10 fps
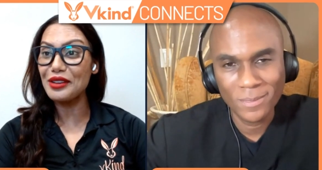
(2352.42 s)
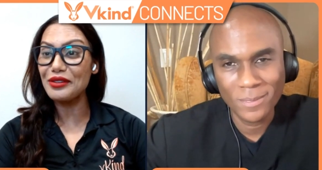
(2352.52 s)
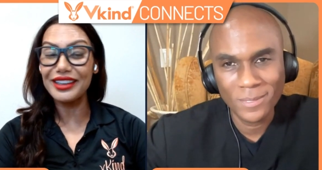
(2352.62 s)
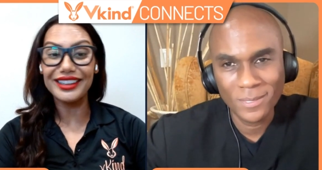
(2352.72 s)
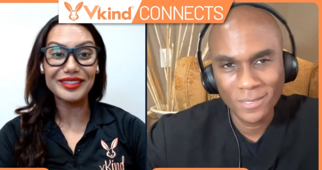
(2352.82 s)

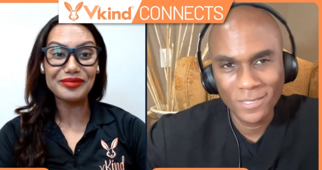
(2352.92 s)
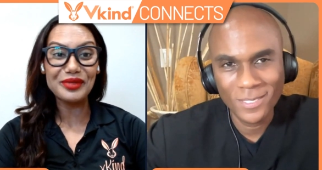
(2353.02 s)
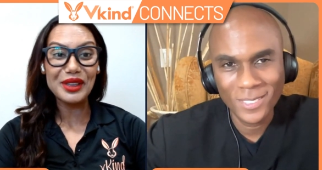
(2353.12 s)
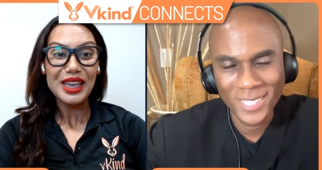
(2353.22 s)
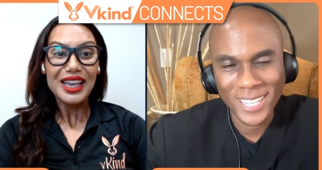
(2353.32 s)
Speaker 1: in.
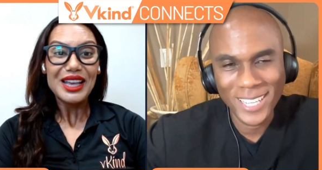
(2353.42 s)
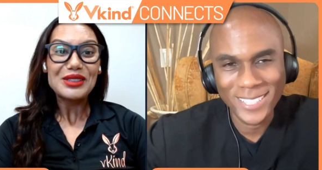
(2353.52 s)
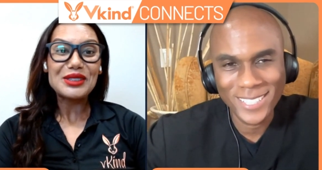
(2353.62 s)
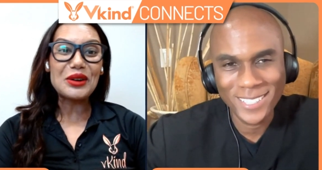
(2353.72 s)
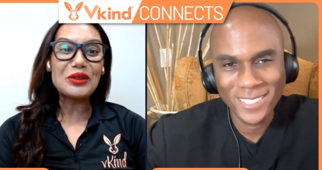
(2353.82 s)

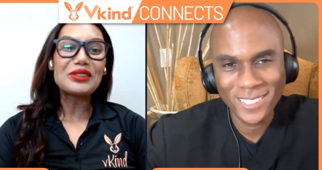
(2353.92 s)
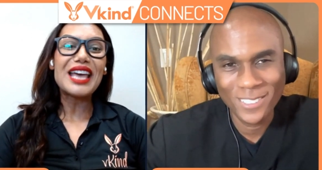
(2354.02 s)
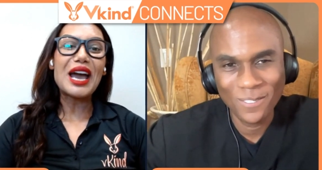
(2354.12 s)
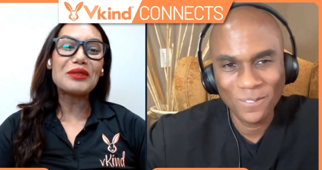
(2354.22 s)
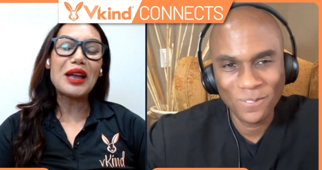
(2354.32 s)
So
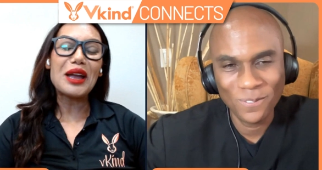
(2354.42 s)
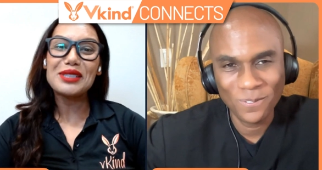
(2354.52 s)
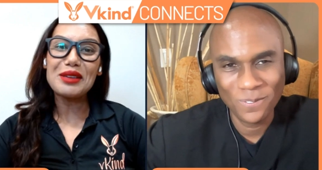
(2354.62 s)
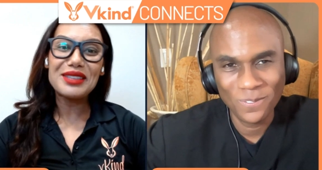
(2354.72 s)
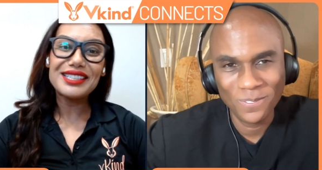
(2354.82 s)
that wraps up
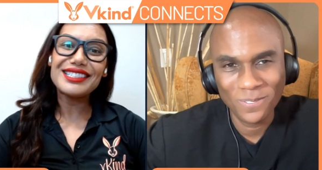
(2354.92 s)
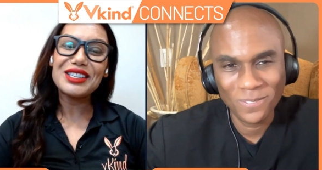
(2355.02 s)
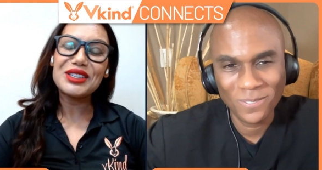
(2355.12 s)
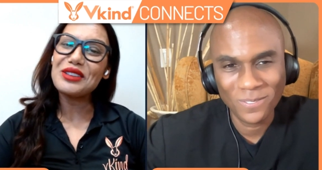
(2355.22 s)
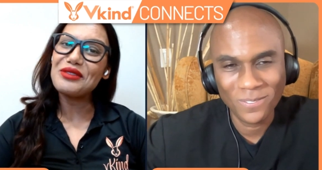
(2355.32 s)
this
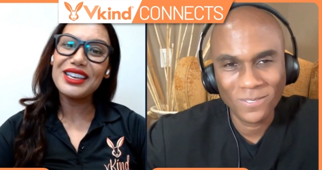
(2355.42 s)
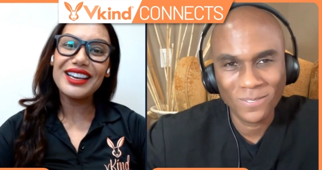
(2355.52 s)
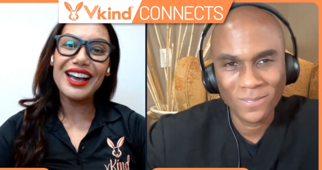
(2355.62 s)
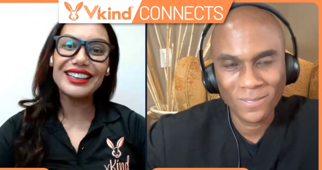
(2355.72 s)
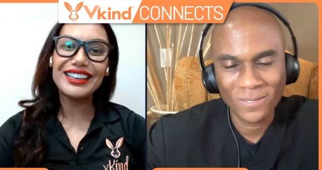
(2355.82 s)
edition of
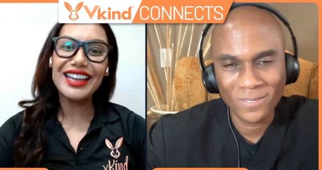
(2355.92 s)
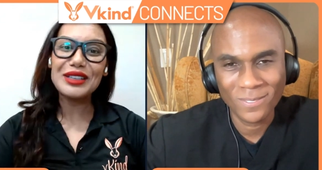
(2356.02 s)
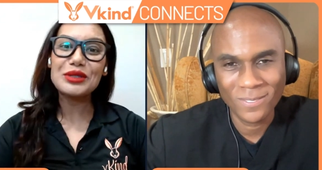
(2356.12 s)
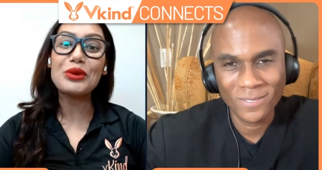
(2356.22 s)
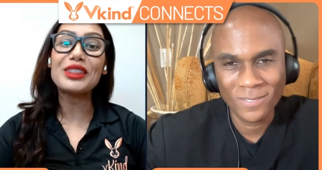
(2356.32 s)
Vkind Connects
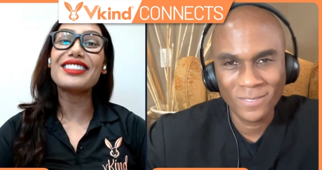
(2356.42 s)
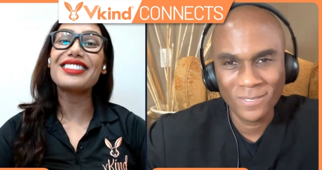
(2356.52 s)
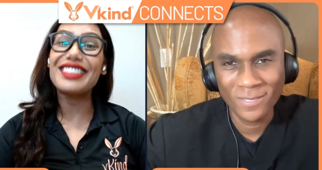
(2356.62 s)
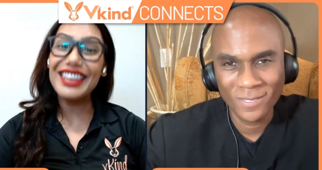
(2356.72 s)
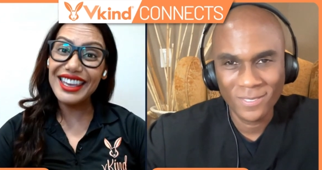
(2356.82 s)
with
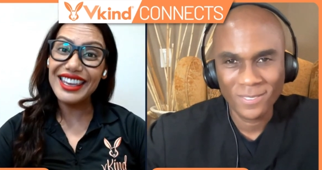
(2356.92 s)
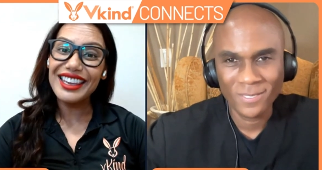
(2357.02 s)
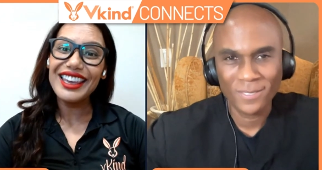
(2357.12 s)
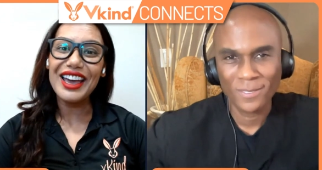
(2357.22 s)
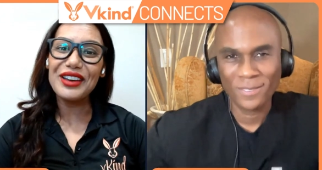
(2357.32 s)
the
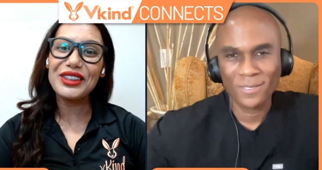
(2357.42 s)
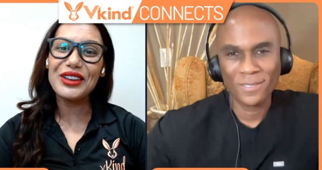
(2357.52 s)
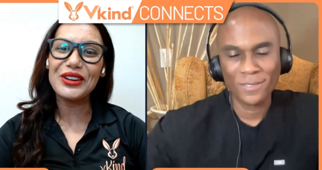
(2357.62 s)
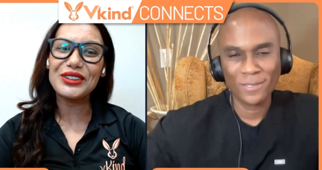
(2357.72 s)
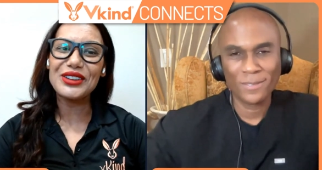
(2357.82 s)
Healthy
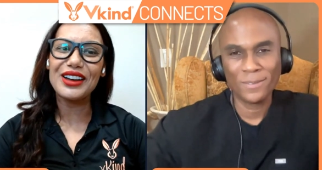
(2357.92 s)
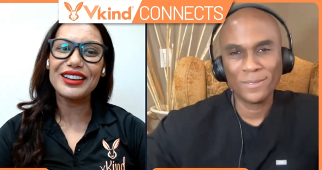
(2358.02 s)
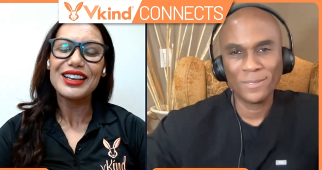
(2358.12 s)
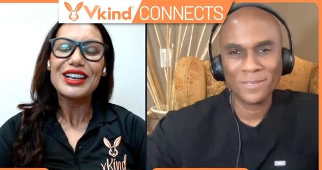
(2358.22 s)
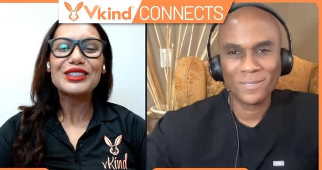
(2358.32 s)
Heart Doc.
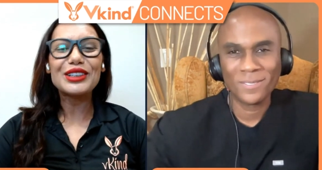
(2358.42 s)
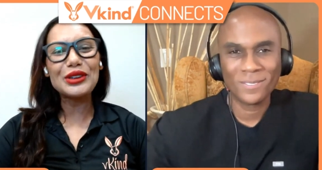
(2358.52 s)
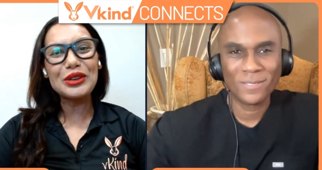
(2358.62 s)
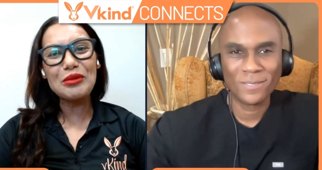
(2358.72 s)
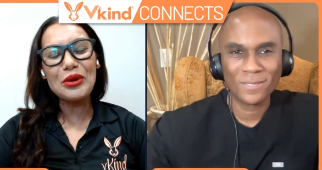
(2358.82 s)
To learn
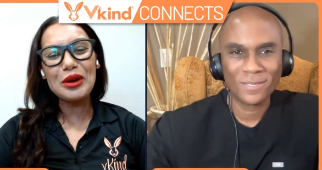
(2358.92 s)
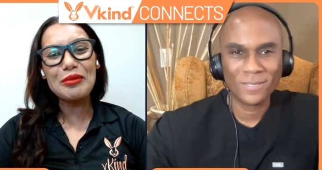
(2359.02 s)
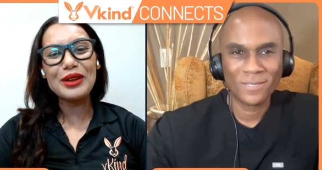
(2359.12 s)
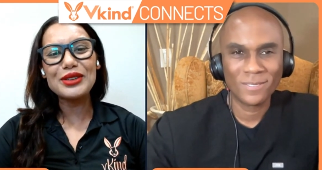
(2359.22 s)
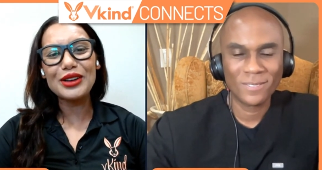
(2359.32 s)
more about
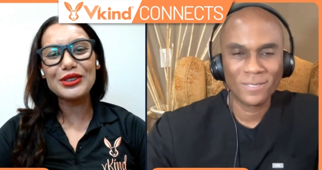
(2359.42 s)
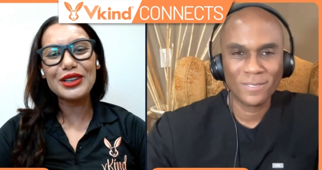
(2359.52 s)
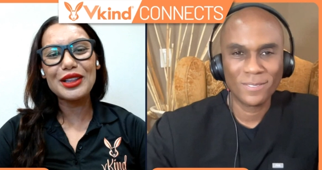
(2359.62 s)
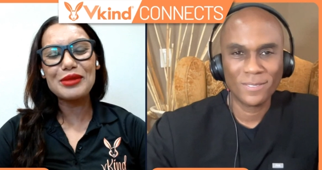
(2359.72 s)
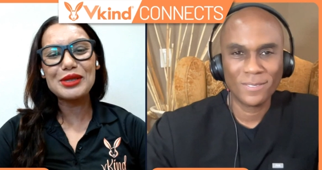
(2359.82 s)
Dr.
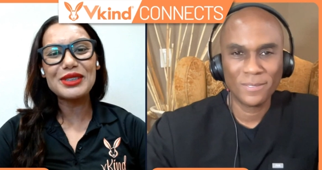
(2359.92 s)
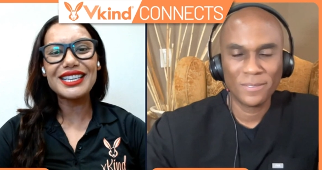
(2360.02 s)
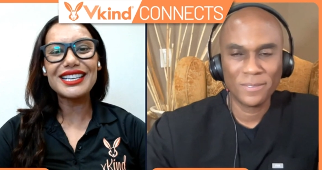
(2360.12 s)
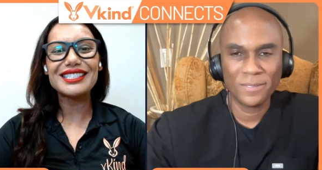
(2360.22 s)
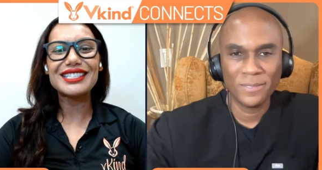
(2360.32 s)
Columbus
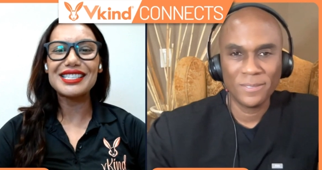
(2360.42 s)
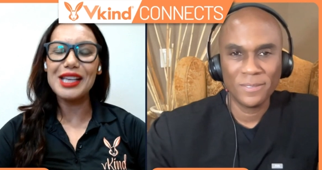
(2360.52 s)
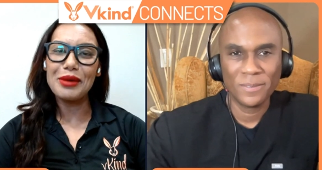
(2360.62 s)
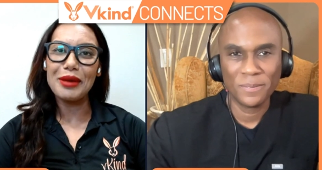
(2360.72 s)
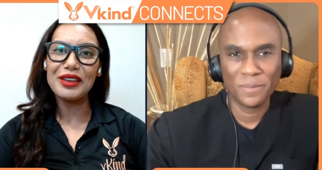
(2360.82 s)
Batiste, his
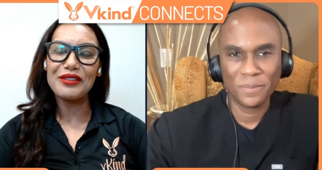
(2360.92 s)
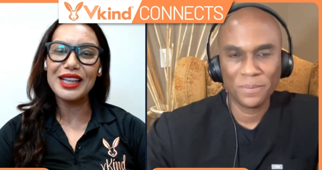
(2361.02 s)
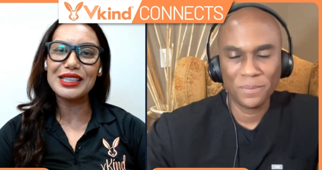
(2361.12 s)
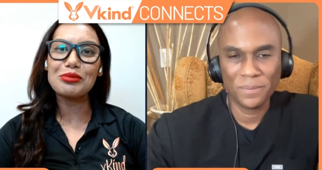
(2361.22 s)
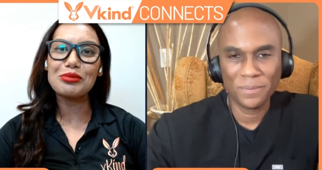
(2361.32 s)
upcoming
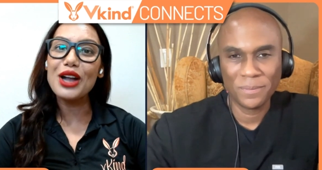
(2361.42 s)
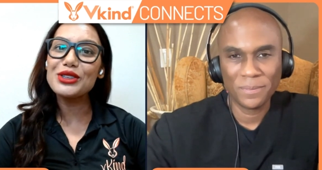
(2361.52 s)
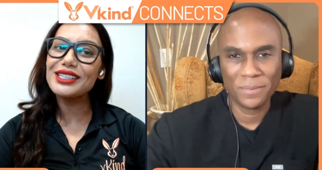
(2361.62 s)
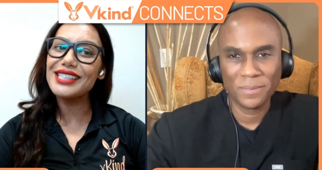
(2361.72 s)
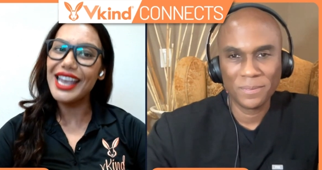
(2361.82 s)
events,
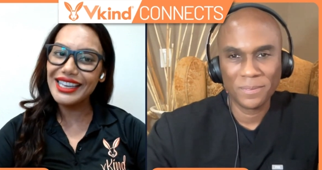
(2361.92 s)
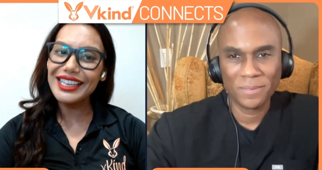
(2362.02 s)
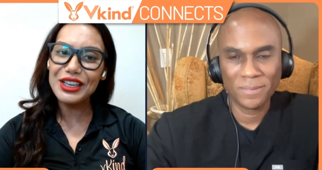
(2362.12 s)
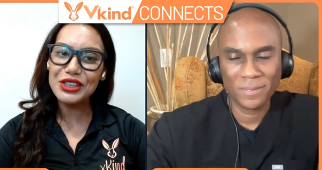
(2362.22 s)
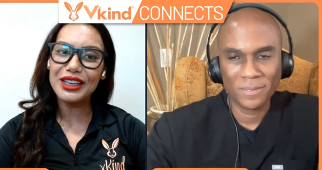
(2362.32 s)
projects, and
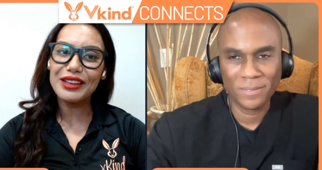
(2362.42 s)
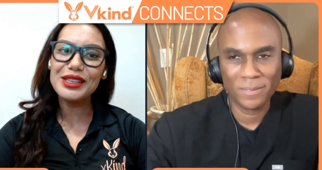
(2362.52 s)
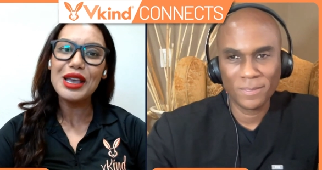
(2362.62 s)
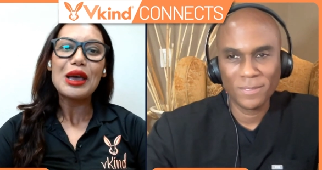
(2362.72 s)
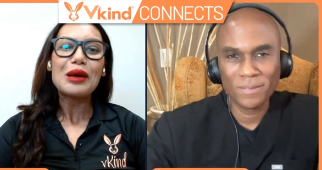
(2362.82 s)
initiatives,
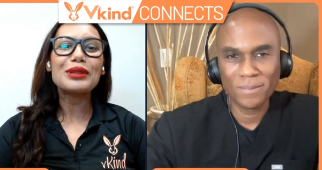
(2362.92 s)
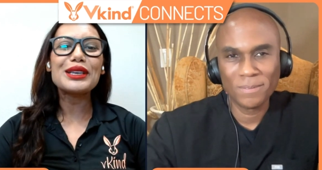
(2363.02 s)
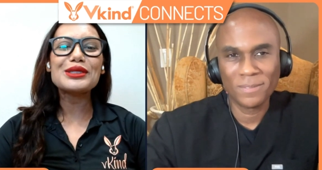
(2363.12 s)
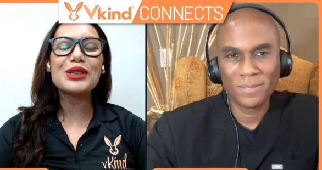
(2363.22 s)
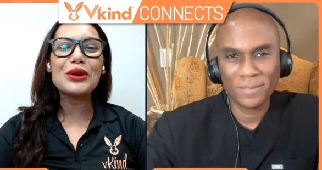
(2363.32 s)
please
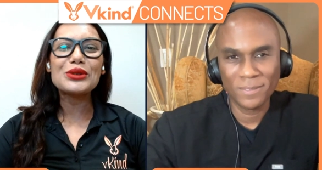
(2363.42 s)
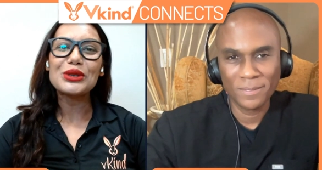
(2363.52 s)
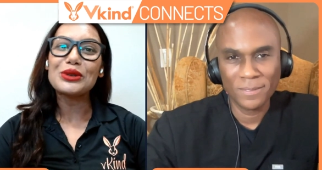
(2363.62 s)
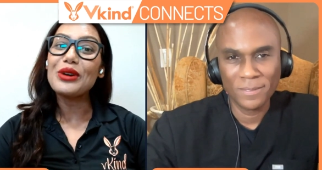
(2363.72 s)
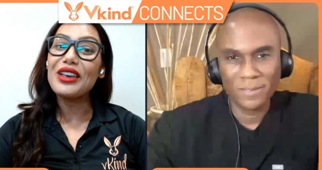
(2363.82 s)
go
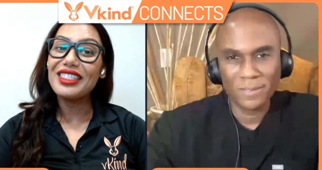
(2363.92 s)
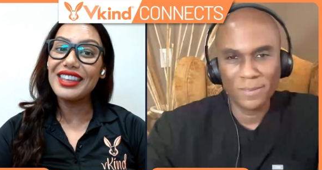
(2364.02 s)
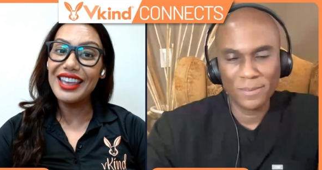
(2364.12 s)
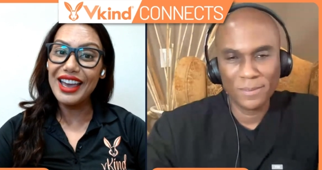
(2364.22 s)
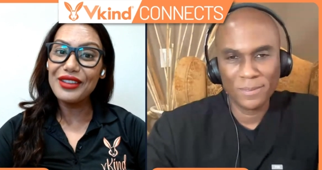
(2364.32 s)
to
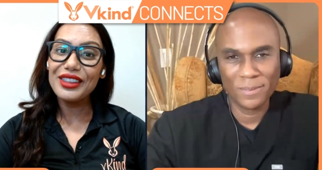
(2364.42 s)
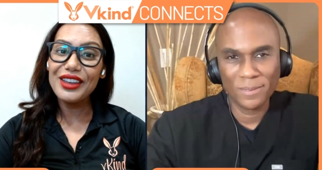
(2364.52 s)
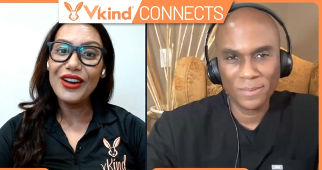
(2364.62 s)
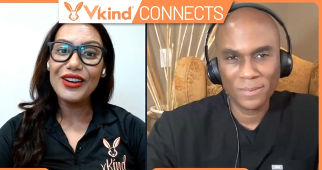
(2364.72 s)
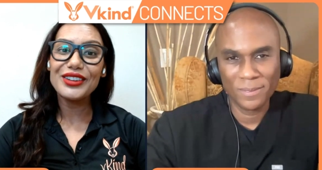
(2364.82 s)

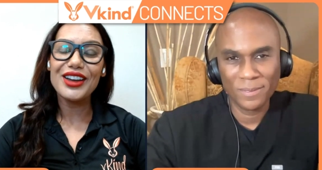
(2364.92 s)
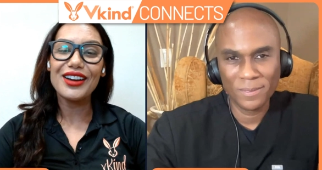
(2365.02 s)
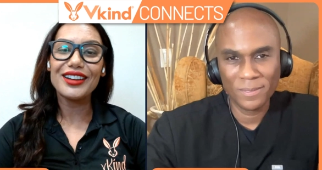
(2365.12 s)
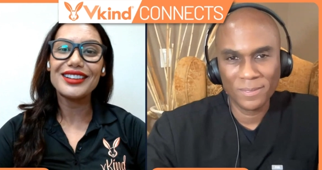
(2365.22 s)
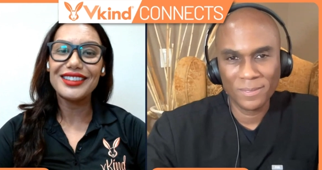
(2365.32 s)

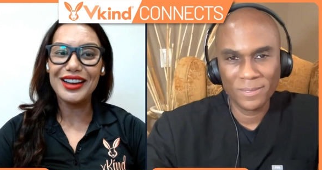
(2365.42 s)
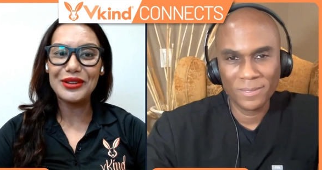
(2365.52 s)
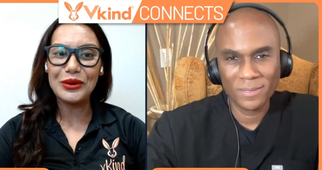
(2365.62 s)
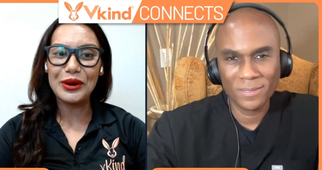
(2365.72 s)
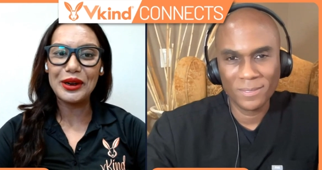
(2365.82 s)
thehealthyheartdoc.org.